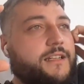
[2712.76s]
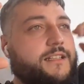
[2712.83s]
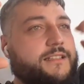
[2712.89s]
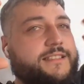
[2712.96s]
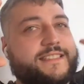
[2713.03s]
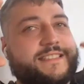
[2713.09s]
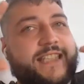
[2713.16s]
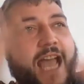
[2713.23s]

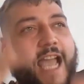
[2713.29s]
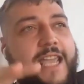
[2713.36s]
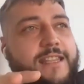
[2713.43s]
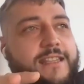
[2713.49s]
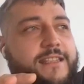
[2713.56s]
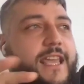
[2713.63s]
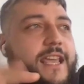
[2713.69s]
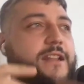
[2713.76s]

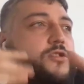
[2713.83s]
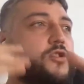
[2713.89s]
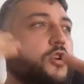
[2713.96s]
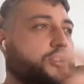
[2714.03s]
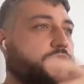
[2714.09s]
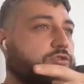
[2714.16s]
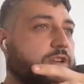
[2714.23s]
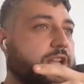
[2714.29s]
signed and
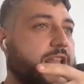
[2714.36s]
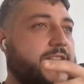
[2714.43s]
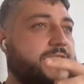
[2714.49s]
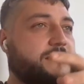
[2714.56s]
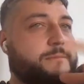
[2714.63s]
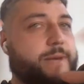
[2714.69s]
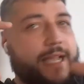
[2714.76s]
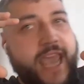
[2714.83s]

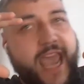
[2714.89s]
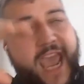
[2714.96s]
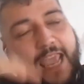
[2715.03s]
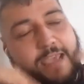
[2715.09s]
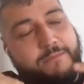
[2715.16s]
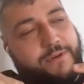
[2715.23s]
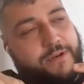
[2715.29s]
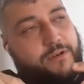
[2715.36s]
notarialized by
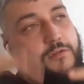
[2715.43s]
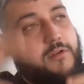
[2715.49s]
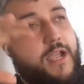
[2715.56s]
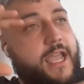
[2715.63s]
Apple.